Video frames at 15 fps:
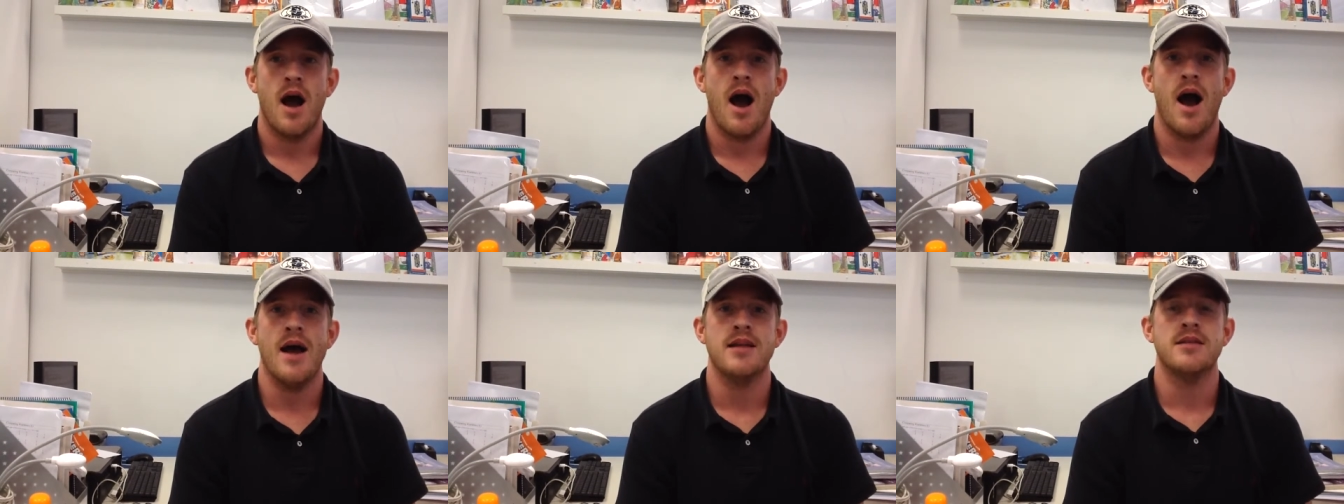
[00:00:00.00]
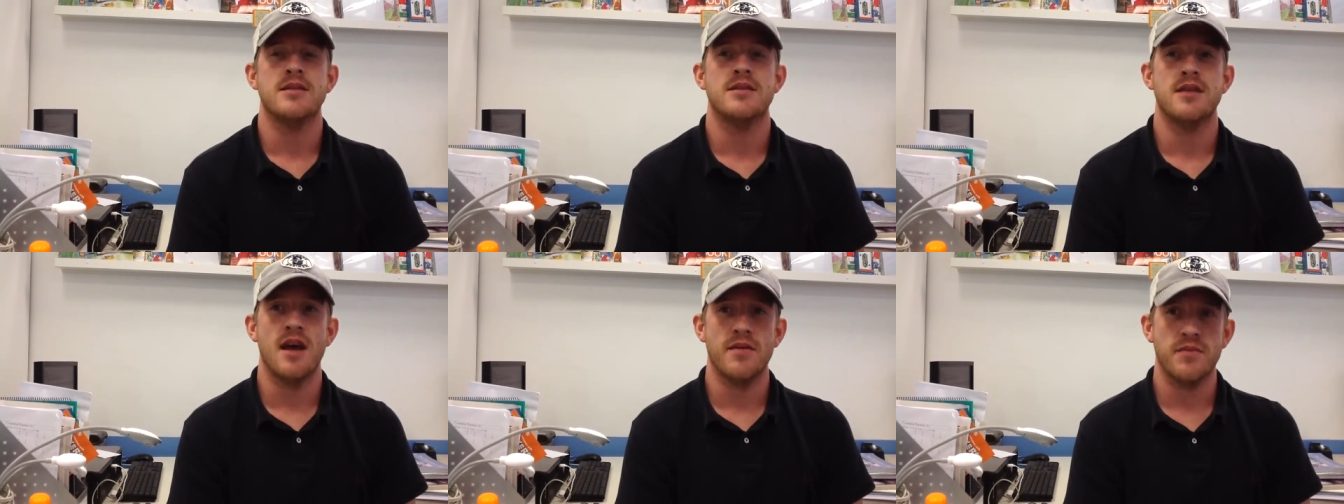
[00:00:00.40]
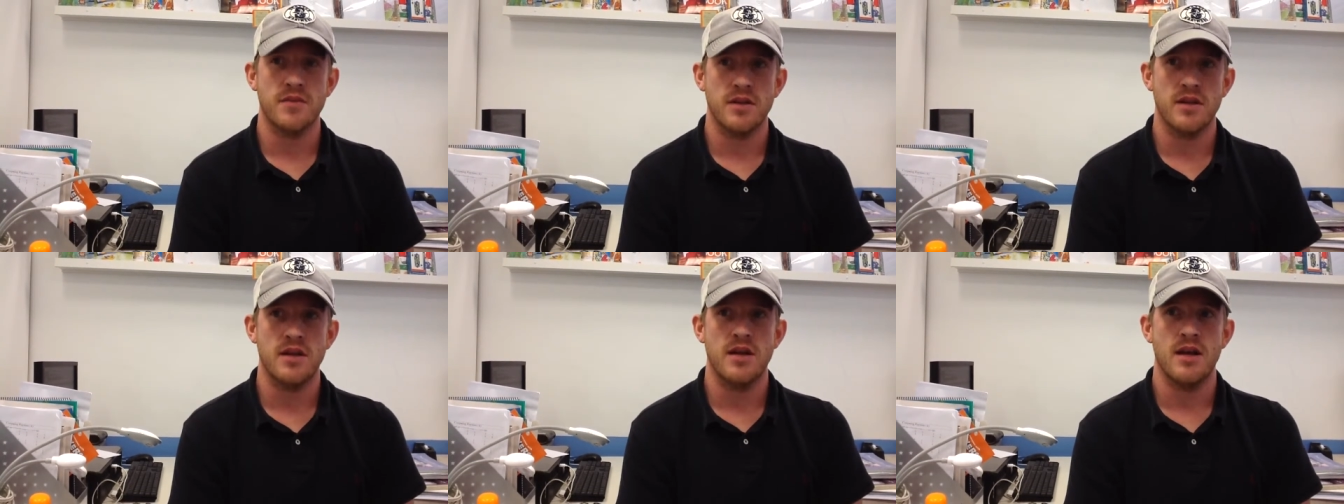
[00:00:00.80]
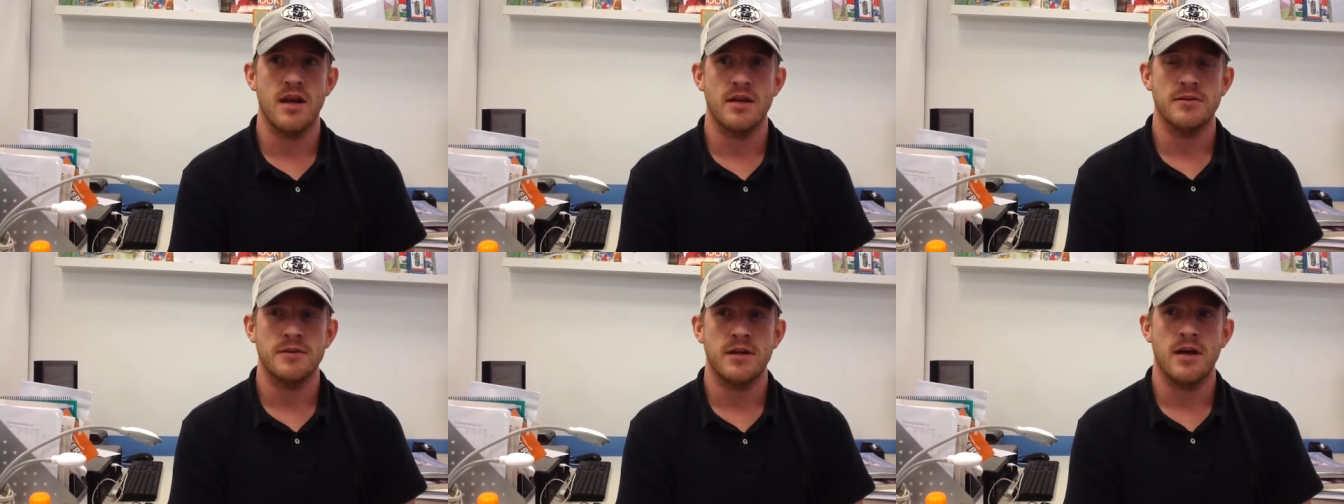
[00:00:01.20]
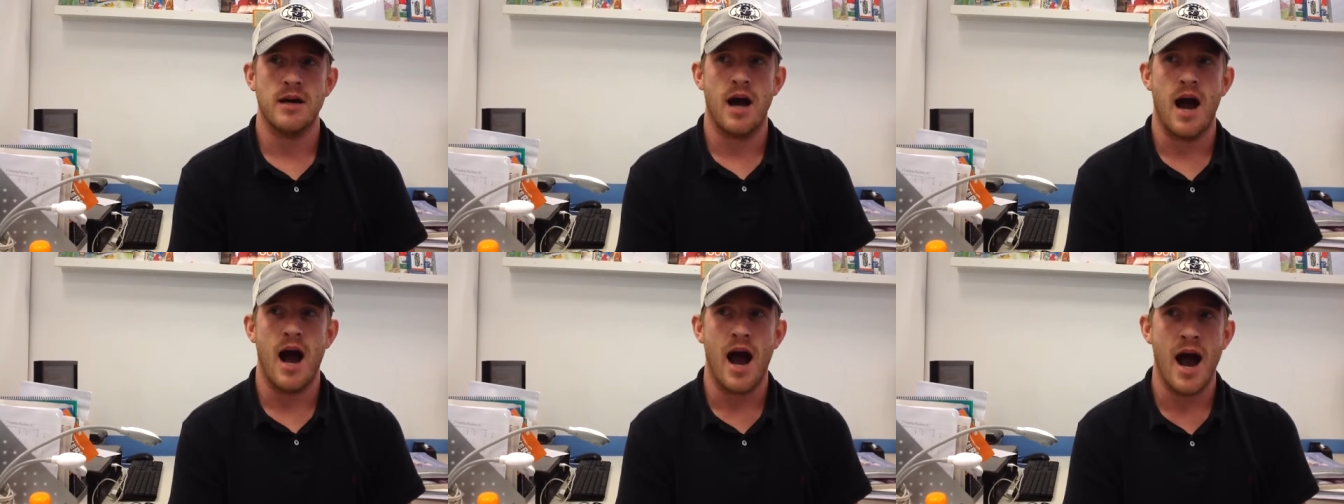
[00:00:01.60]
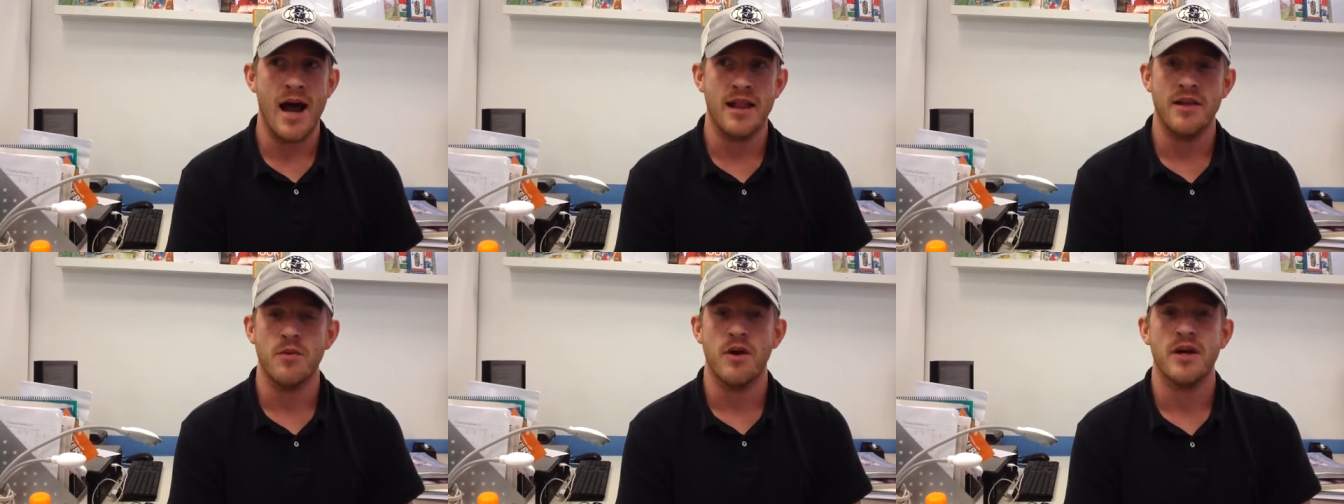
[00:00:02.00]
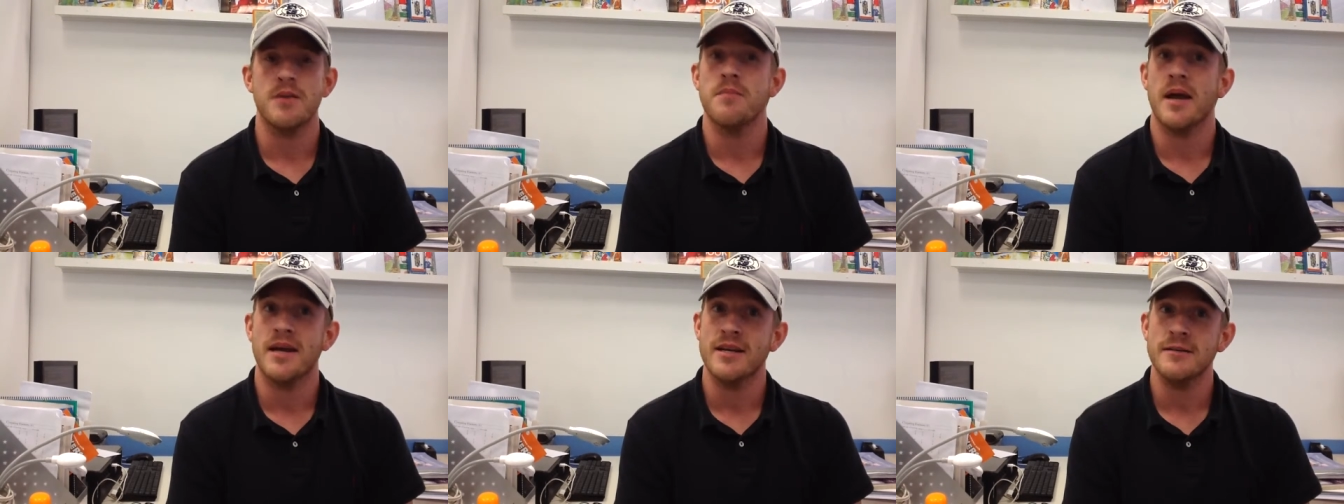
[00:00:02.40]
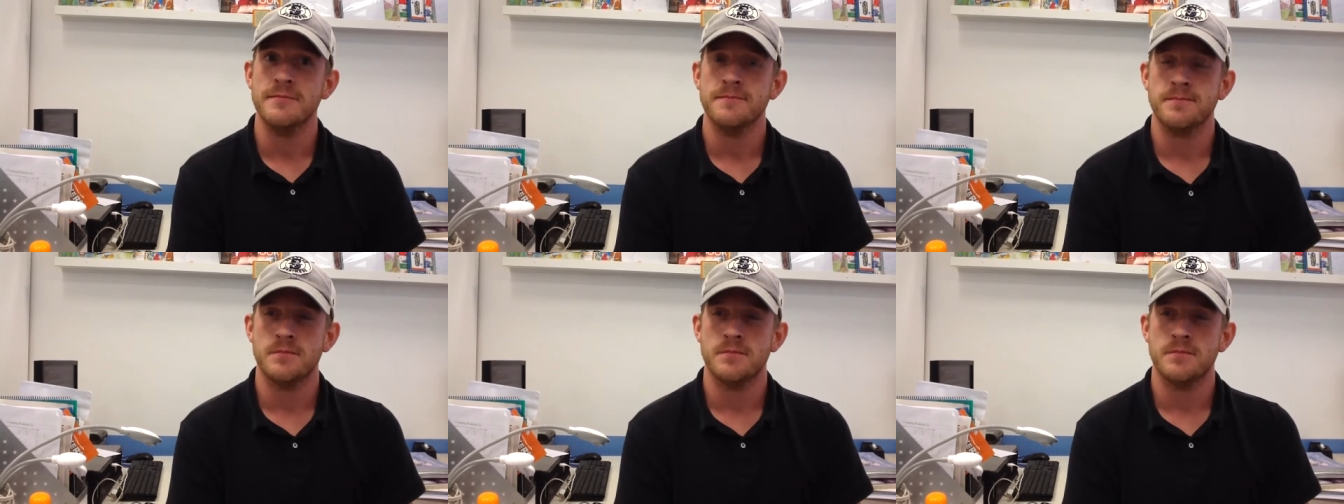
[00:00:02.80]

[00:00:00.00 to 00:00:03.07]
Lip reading: I definitely highly recommend it.